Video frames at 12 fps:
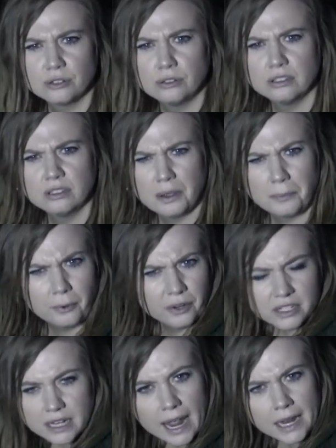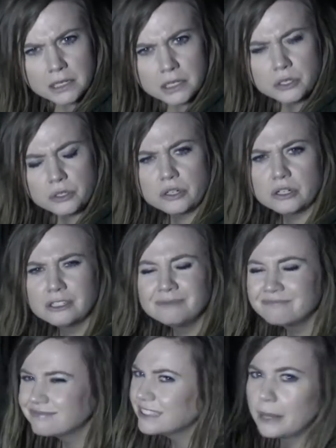to haunt their water tank? Or
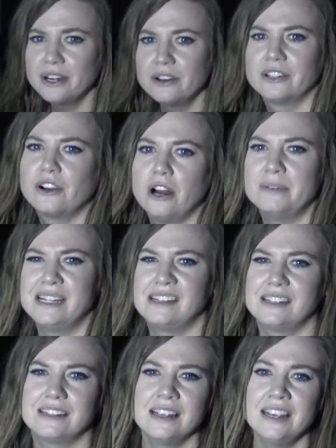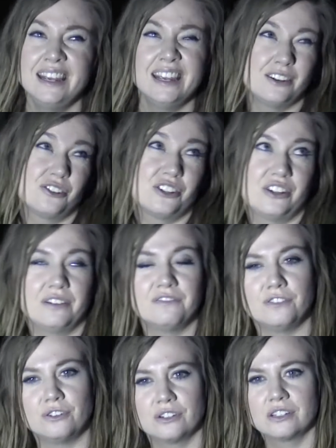let me know in the comments. It's interesting
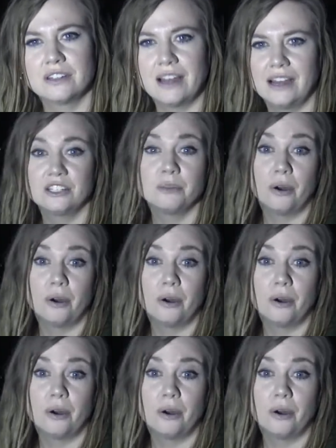thought uh, to